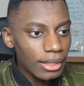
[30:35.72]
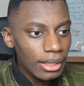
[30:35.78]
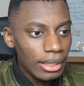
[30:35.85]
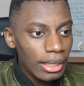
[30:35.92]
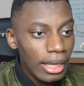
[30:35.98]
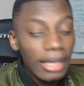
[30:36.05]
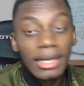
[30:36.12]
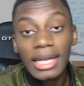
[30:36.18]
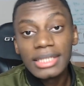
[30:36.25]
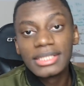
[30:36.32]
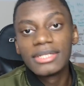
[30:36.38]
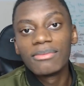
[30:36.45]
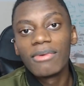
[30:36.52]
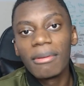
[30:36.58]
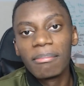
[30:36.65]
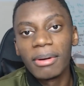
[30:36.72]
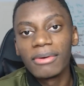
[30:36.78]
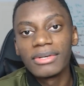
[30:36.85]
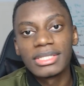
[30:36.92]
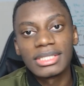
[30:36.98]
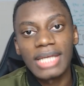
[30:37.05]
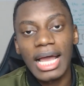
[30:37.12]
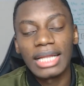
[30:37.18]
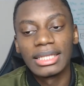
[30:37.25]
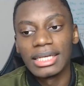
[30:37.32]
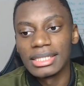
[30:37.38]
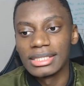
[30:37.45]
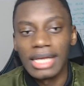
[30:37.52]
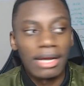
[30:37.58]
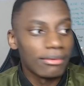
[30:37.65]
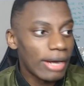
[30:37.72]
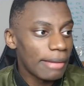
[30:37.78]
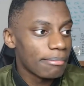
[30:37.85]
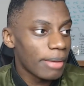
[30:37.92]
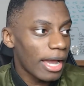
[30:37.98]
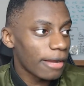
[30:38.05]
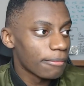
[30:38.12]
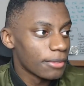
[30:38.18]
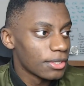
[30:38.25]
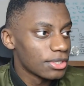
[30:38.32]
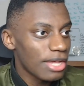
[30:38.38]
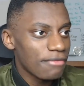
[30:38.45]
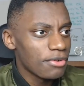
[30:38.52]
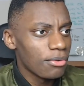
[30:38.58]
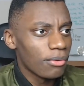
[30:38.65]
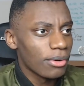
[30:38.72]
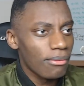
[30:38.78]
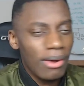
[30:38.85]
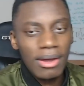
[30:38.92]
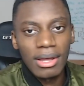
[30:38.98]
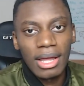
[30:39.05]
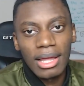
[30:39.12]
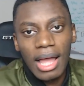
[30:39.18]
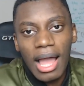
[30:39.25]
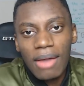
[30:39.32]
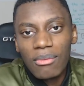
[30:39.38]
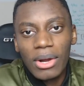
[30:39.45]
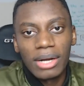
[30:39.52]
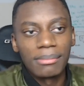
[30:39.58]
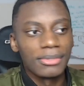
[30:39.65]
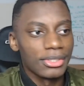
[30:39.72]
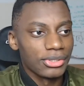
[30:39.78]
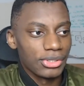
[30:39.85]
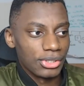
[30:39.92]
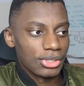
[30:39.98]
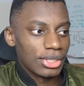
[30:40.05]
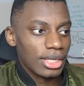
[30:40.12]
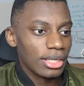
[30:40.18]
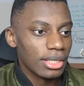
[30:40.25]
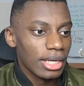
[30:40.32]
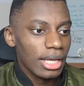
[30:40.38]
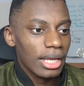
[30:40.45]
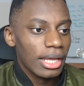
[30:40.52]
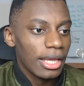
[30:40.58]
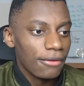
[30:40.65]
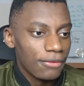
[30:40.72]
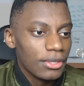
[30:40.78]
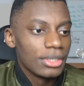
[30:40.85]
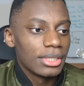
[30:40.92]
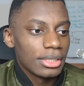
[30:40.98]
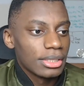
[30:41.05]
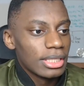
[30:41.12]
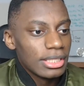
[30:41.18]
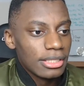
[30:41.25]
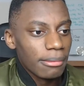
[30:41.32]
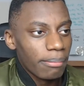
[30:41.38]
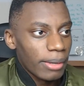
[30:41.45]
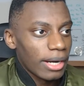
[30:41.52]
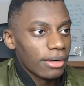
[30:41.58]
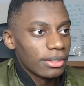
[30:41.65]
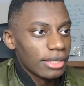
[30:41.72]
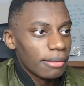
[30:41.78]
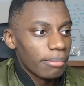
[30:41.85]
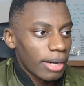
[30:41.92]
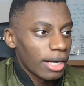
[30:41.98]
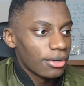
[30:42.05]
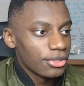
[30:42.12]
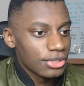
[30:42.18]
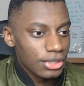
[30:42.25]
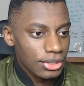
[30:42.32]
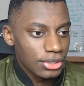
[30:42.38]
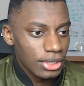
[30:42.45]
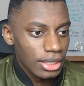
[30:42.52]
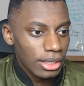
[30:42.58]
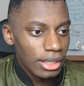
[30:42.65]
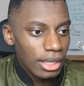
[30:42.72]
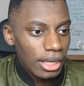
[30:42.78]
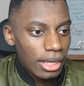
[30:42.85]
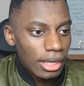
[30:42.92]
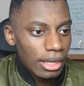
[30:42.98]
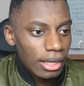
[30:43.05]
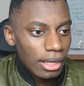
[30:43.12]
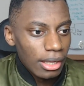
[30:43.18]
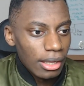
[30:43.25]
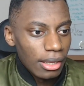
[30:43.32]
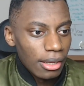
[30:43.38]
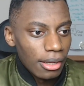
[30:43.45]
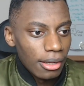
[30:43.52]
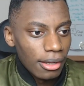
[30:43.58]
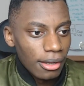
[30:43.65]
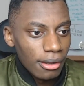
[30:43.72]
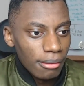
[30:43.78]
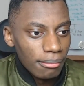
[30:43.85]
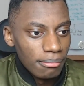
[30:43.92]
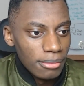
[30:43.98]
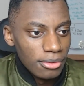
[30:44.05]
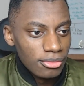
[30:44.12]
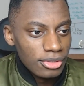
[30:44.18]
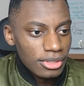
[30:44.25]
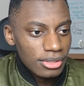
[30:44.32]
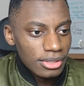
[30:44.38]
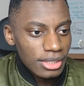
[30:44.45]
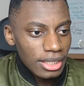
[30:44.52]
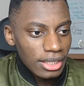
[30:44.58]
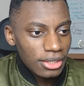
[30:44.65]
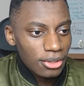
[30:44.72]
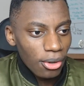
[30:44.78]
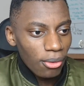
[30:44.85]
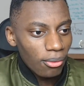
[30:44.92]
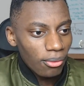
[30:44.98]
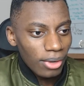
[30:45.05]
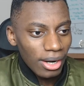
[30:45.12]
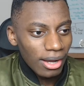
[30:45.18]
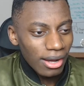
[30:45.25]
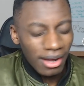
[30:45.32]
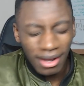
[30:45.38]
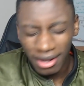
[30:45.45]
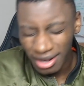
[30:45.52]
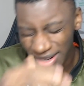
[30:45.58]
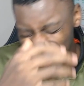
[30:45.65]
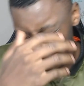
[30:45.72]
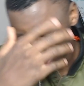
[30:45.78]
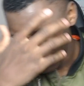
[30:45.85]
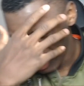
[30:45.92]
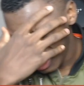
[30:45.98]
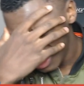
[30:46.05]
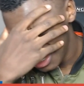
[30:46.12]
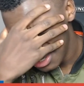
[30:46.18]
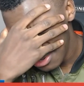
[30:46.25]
and let's see what Bonasad does at right back. Because I want him to succeed. If he succeeds at Bayern, then Bayern succeed. Muzigola. Oh, God, you